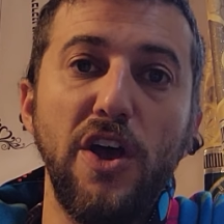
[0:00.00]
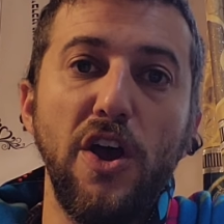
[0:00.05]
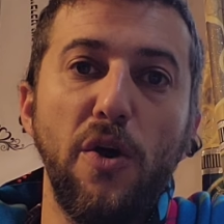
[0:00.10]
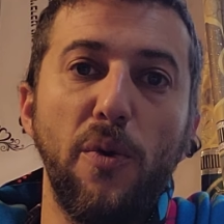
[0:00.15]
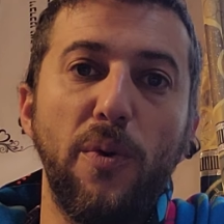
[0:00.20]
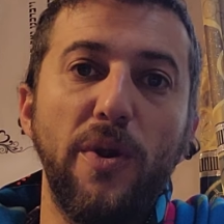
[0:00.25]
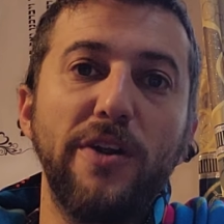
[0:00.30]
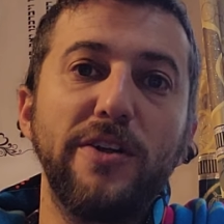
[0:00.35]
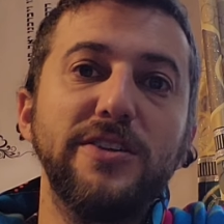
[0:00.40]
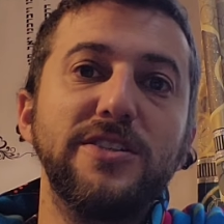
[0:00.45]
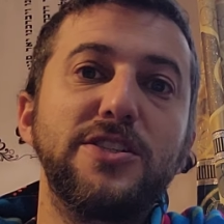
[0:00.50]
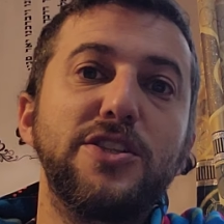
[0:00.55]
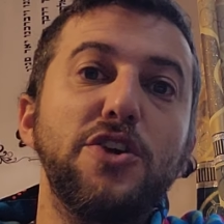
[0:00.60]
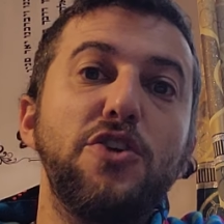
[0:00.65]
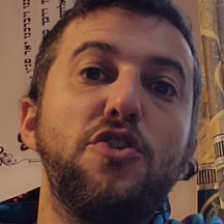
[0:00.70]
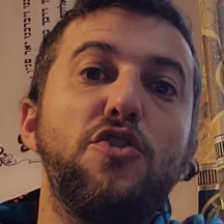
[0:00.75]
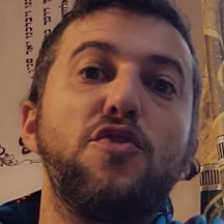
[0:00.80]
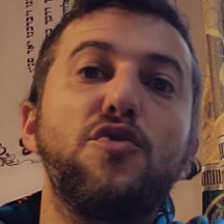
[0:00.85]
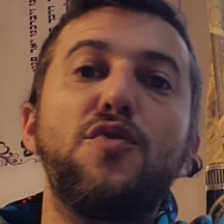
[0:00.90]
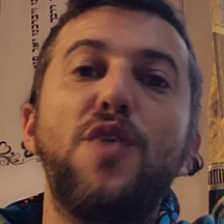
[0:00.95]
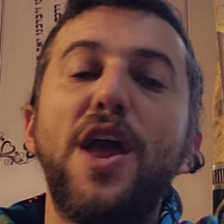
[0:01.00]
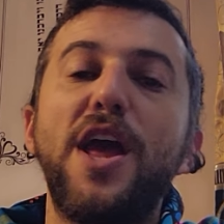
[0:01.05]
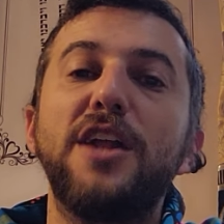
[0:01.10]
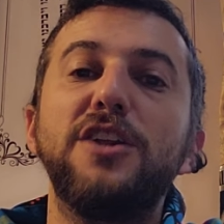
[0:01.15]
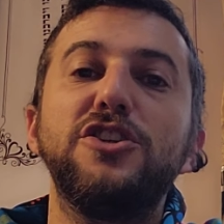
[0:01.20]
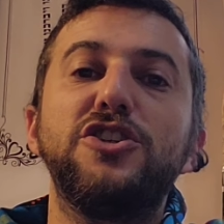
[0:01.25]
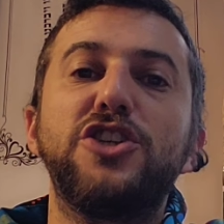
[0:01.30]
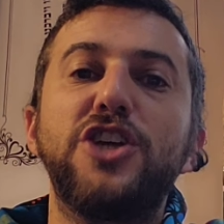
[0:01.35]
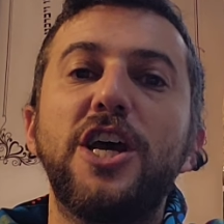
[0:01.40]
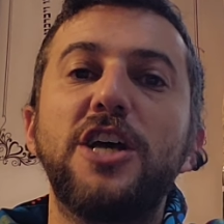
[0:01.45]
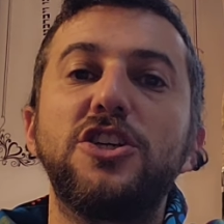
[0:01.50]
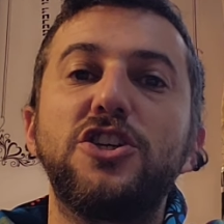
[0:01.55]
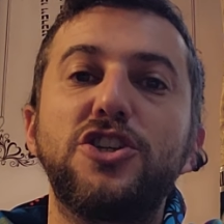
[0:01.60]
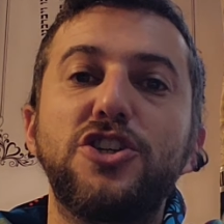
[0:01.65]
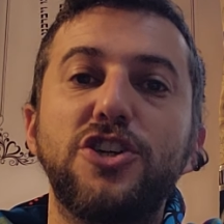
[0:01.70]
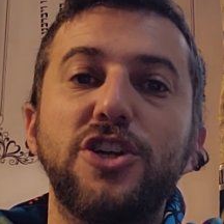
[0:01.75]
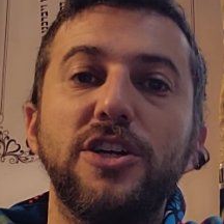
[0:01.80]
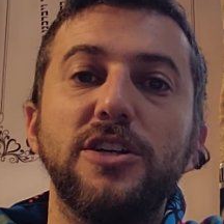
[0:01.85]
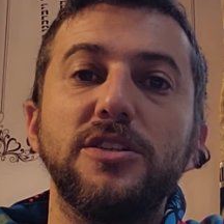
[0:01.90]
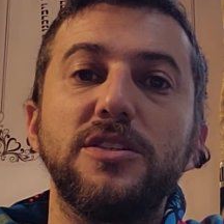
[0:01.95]
Where is the grand
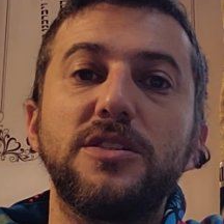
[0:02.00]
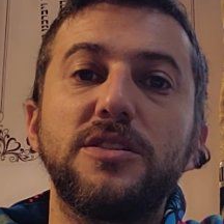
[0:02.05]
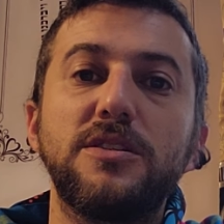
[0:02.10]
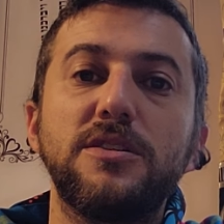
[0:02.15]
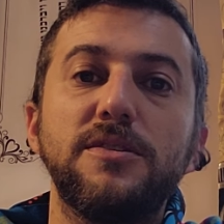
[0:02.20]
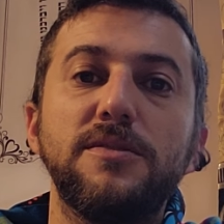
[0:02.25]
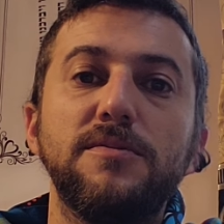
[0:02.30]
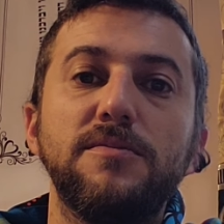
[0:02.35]
gestures?